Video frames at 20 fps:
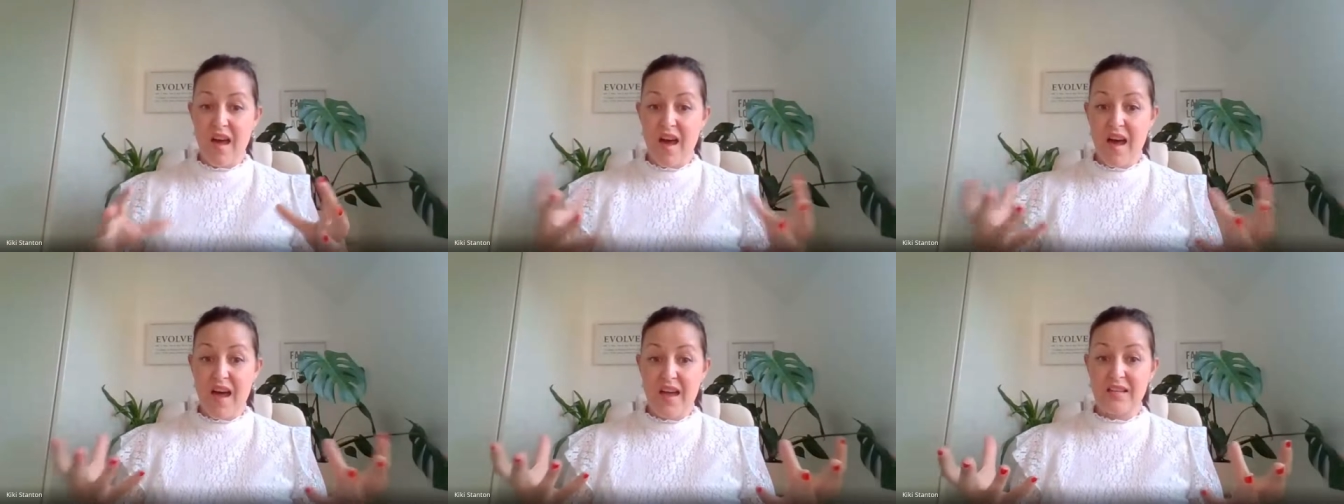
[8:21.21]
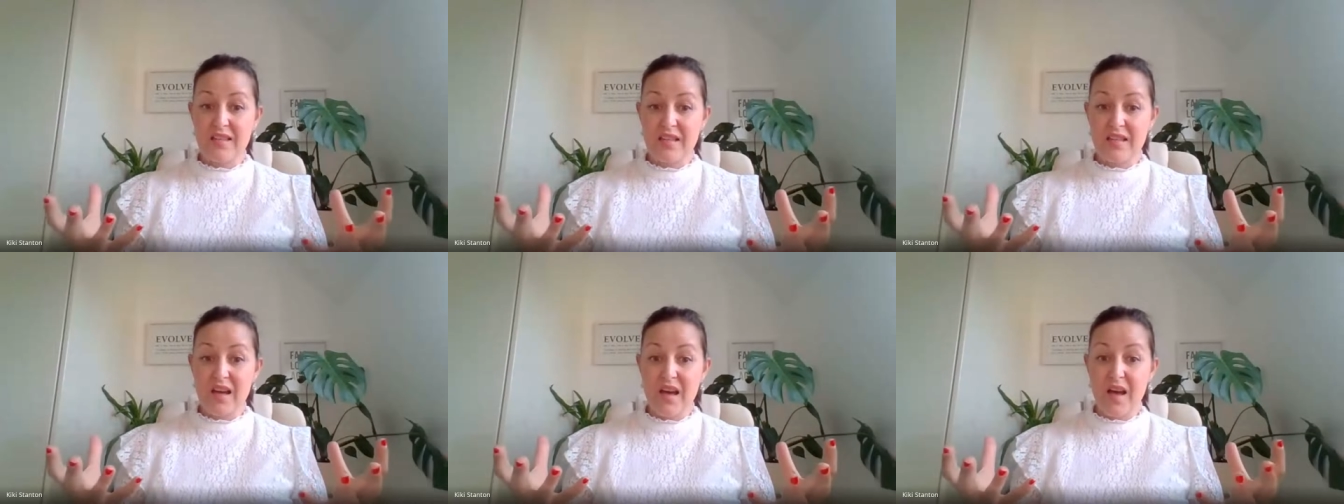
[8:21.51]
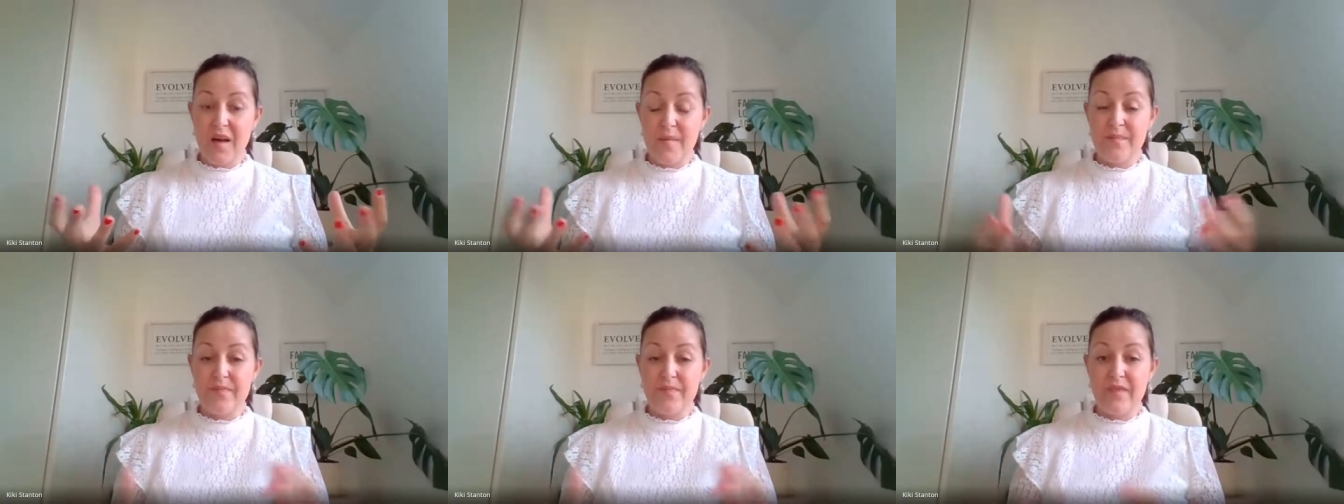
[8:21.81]
And,
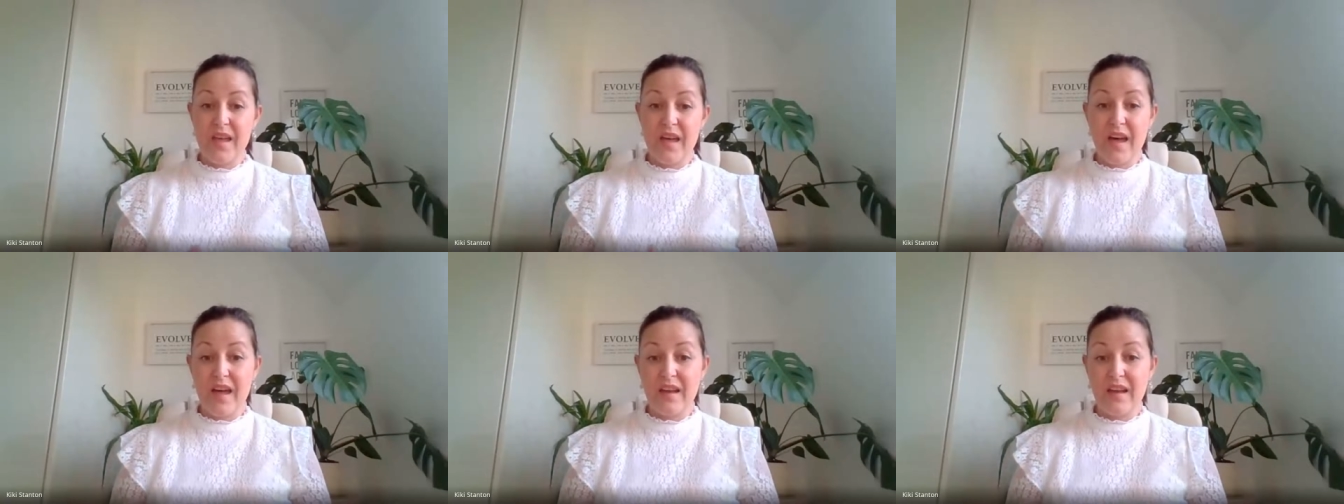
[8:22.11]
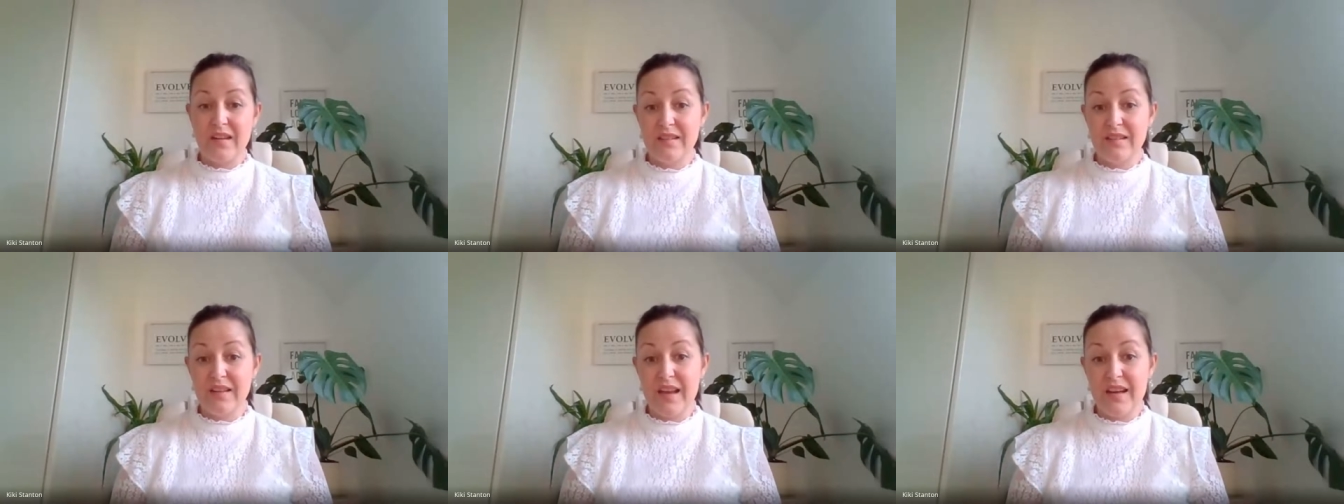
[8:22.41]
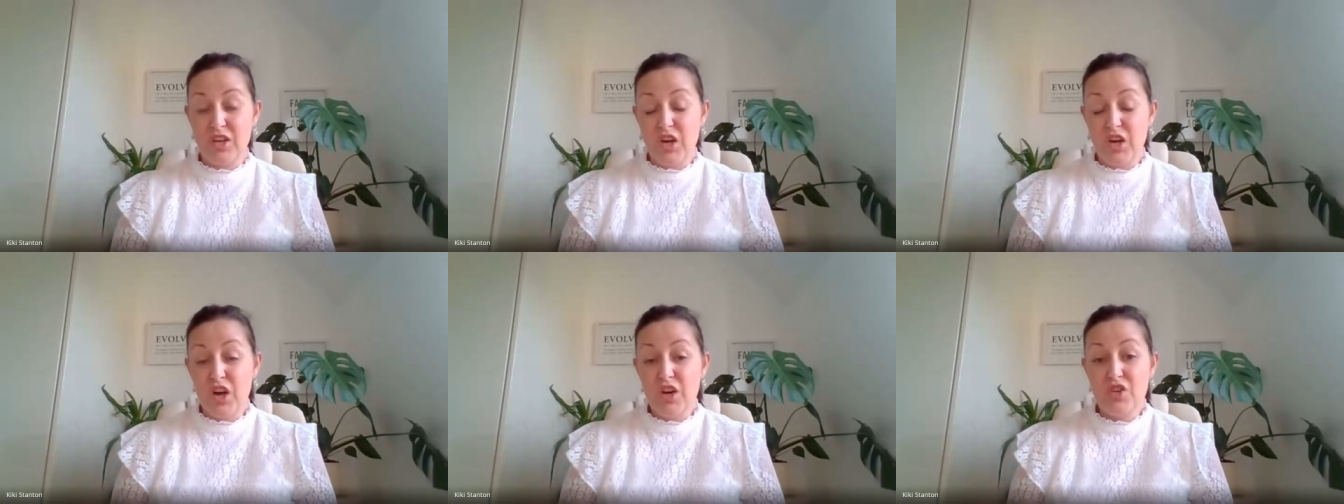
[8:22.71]
um, and,
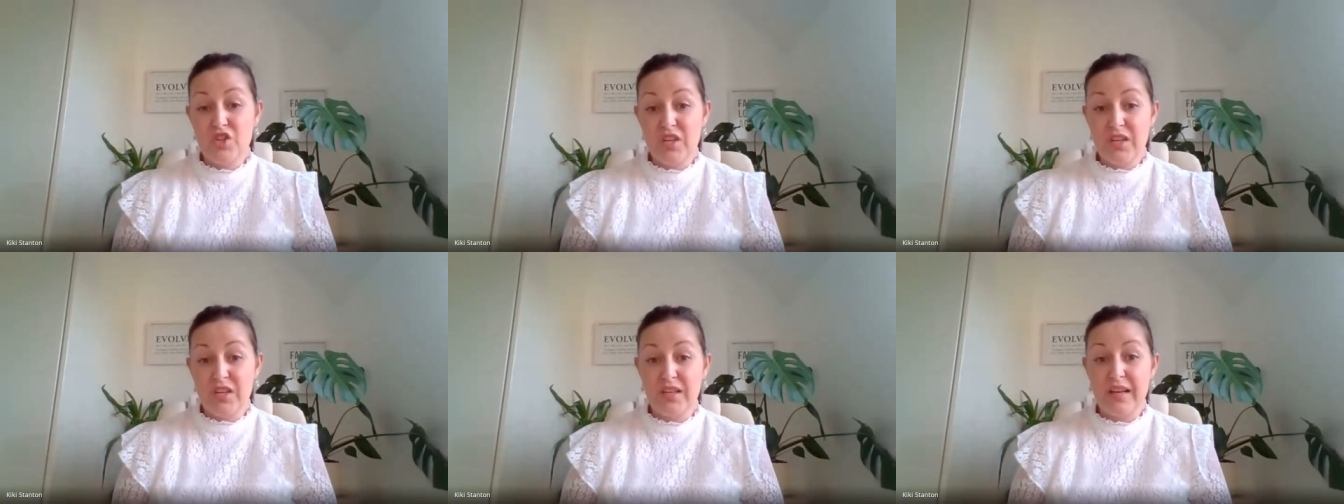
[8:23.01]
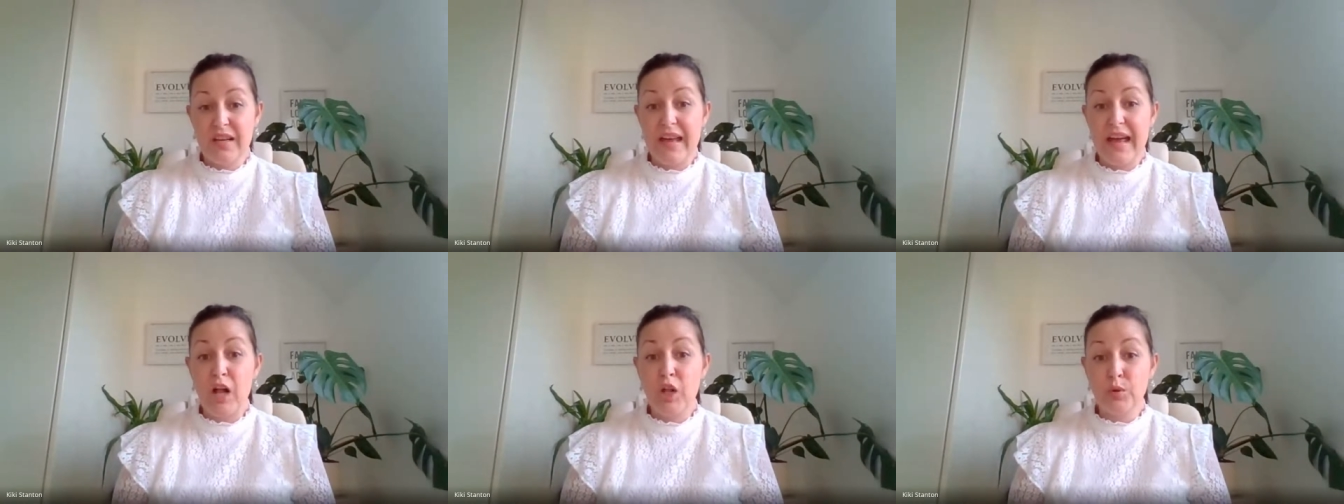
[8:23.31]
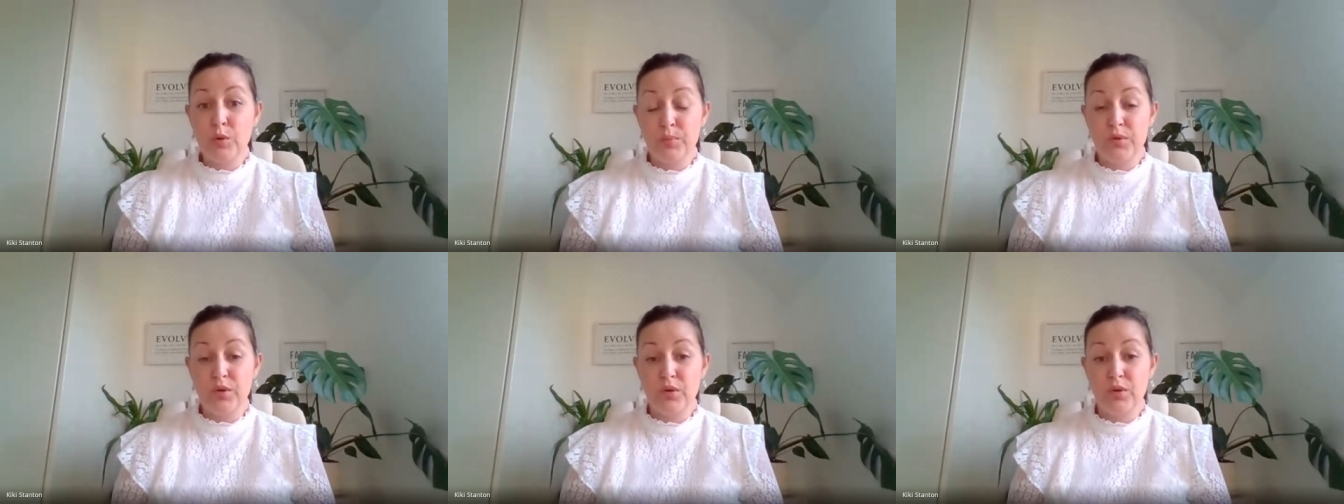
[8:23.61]
and coaching can
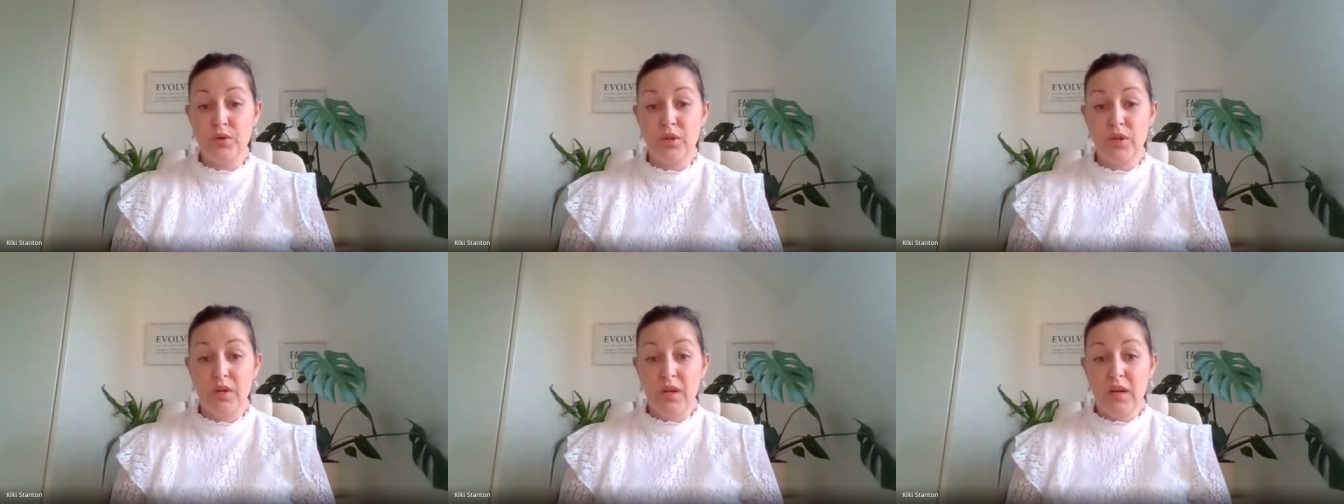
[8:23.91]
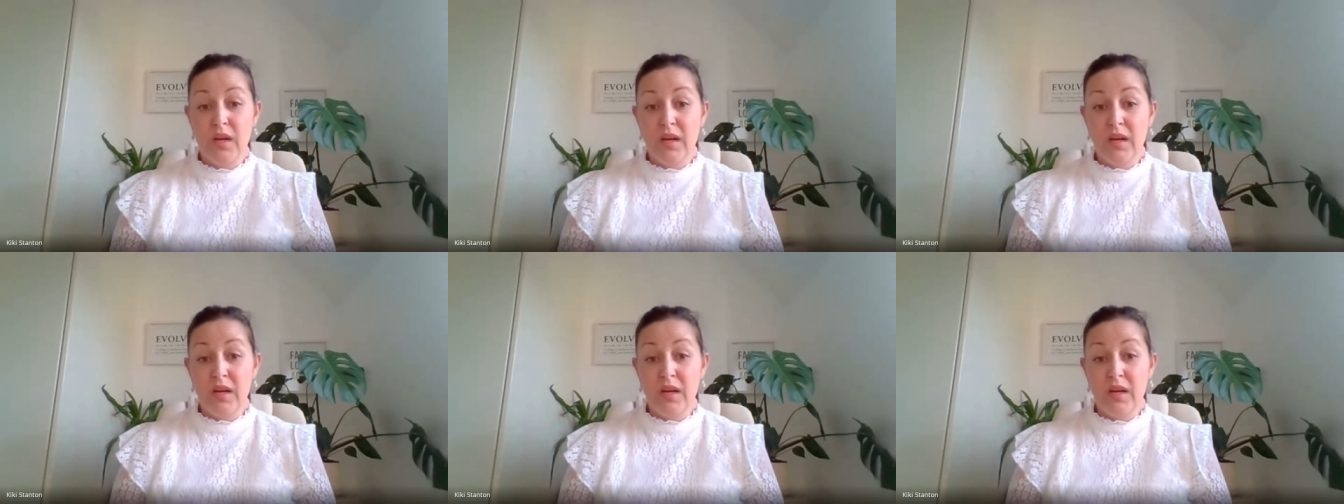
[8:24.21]
help you